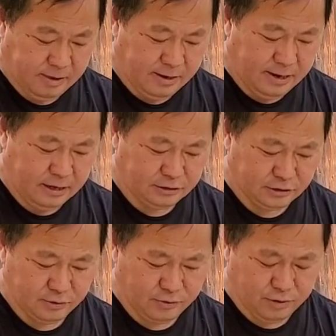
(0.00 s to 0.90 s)
And also,
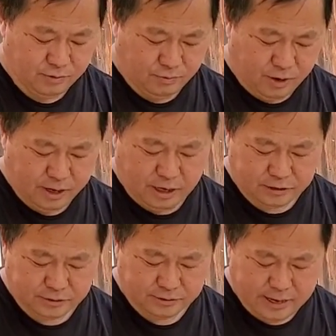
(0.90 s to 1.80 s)
the water
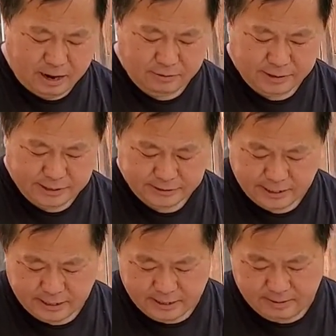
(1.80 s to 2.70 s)
also, not only does it
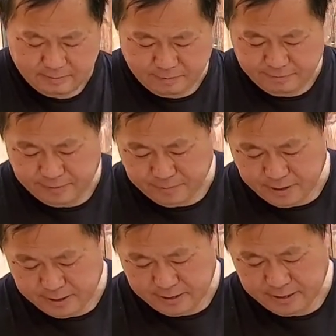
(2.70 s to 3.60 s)
prevent
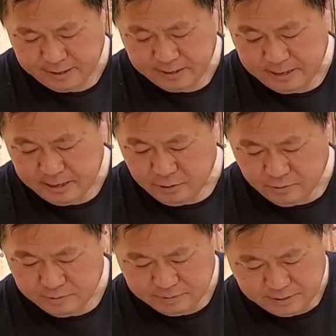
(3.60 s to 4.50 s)
burning,
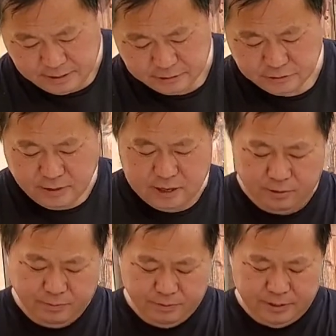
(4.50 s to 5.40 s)
it also
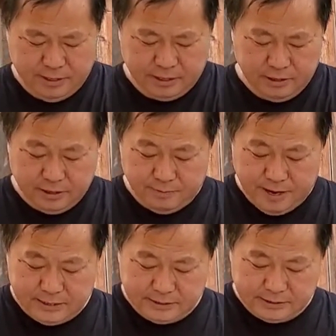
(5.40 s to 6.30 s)
helps with the cooking
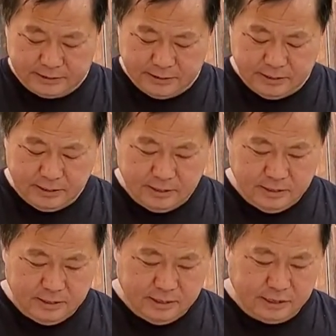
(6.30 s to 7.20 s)
process.
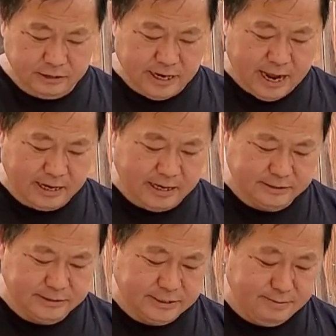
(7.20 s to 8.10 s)
You have to add
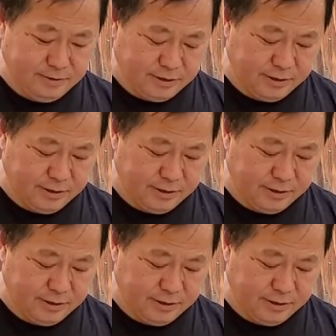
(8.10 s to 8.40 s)
steamer.